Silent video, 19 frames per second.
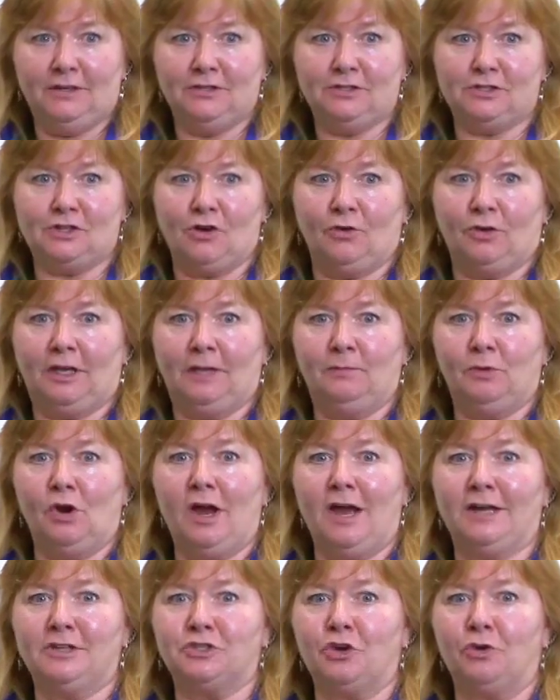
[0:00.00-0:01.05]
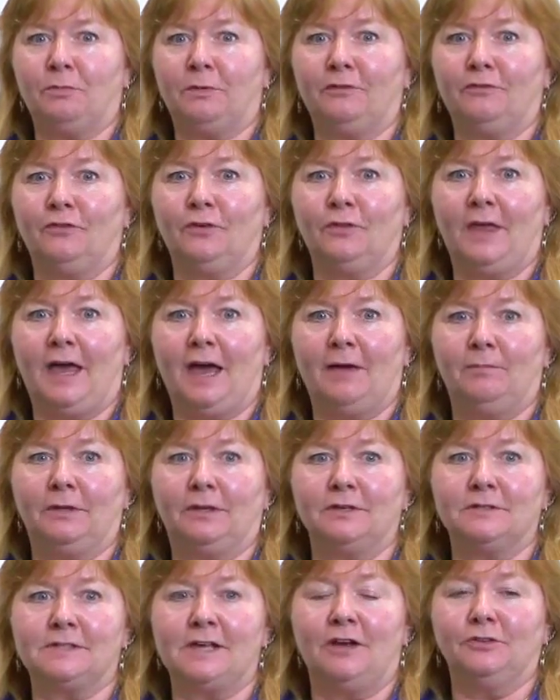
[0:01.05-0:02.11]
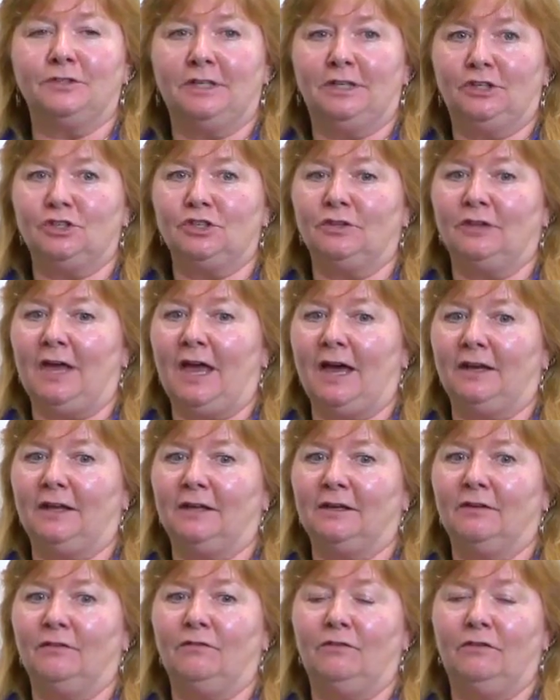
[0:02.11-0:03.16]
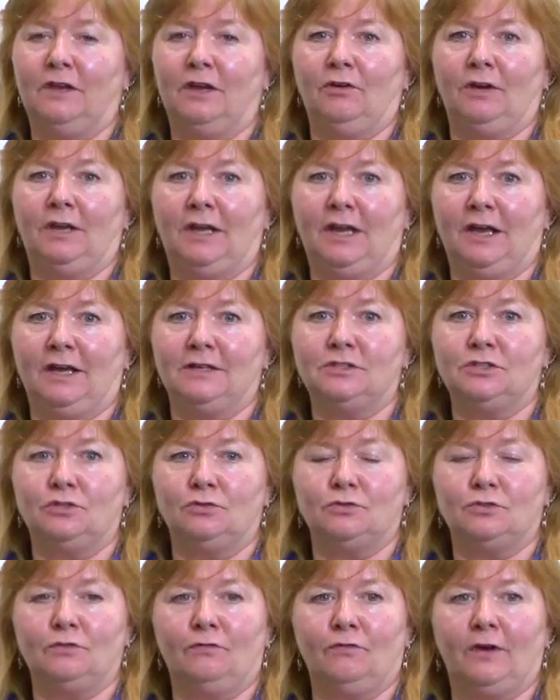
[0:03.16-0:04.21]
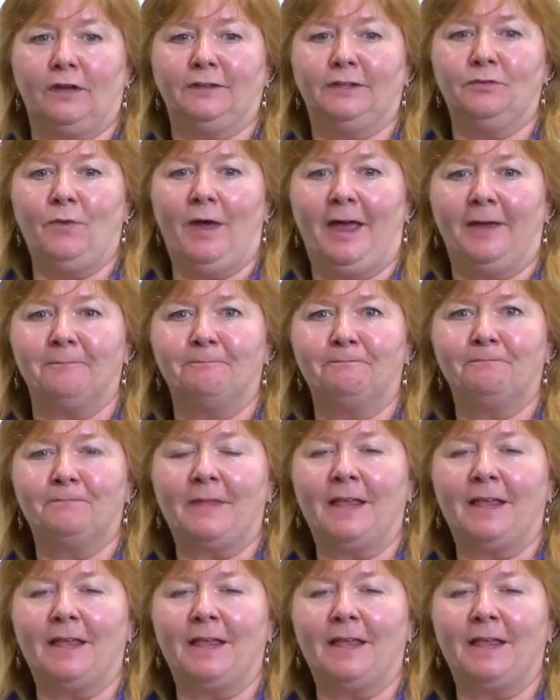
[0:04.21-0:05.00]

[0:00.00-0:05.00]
So keep your eyes open for that because I'll teach you that in a very nice user-friendly way.